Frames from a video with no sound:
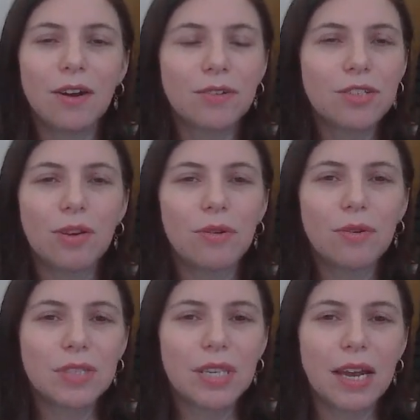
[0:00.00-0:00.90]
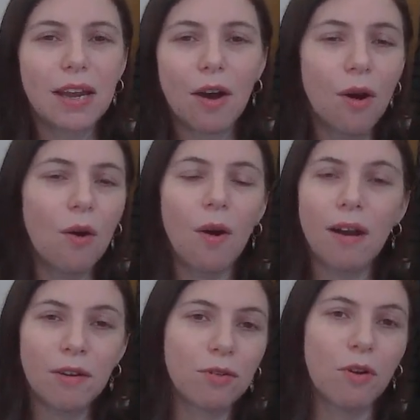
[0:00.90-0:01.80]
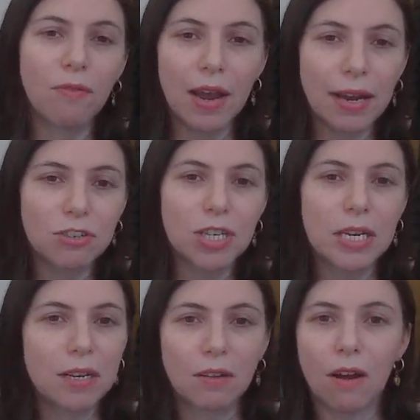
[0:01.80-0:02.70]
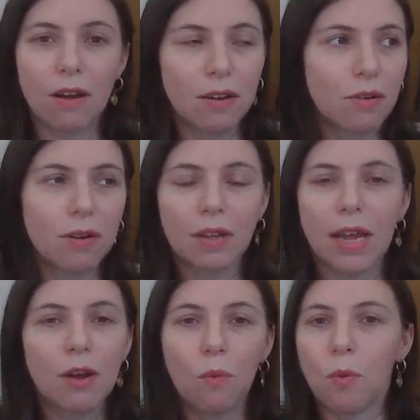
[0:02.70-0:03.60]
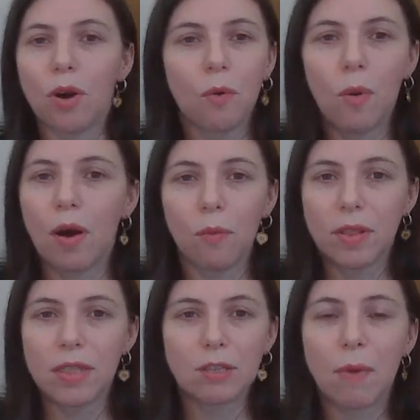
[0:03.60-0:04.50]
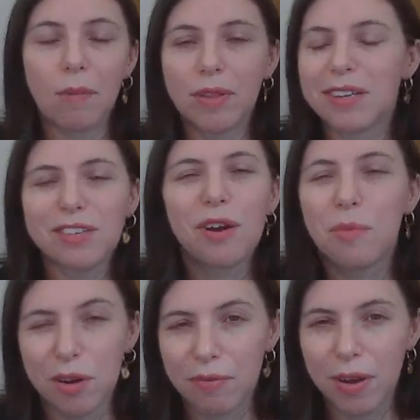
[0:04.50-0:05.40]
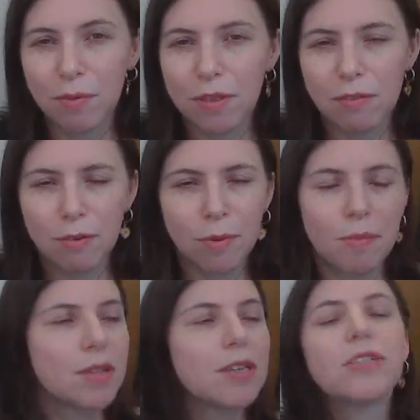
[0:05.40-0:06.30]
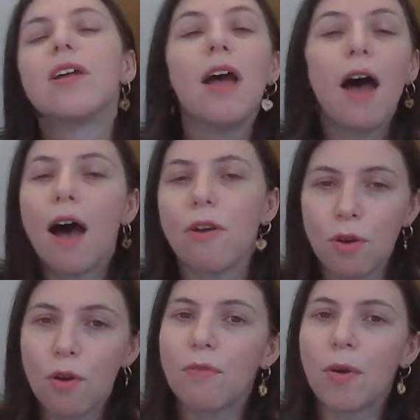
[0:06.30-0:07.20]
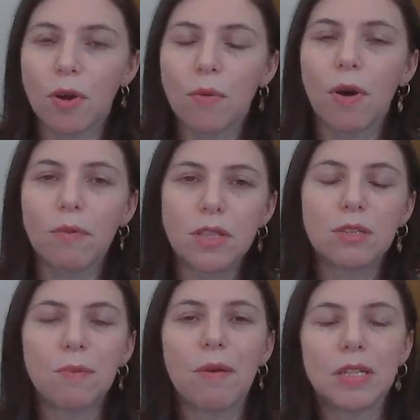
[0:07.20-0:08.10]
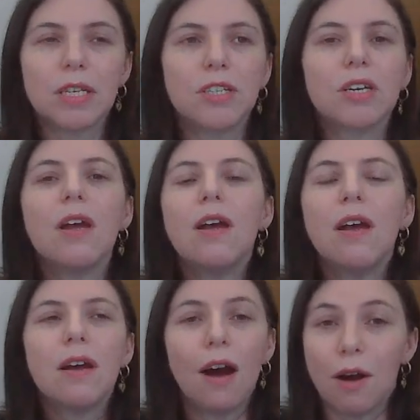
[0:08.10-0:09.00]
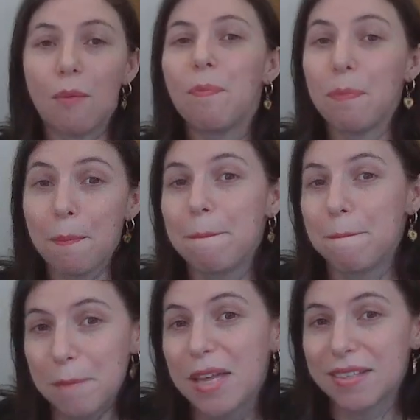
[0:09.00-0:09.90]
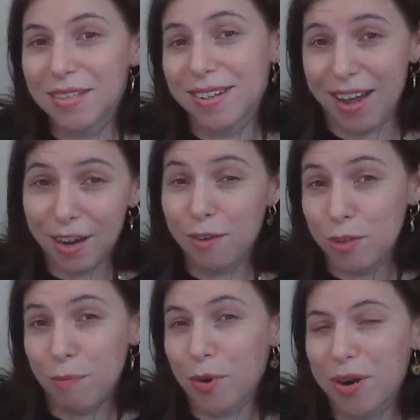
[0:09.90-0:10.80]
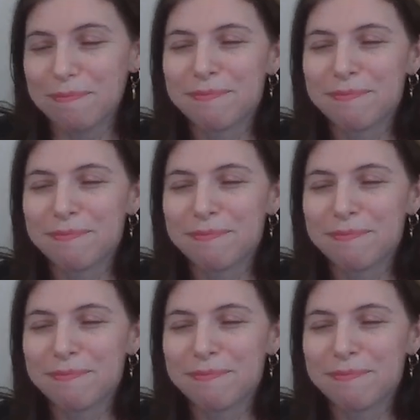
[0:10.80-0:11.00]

So it's like, oh, I don't know if I actually get along or like work well with this population. I work fine with every population. I don't know if I work well with this population because of lack of support.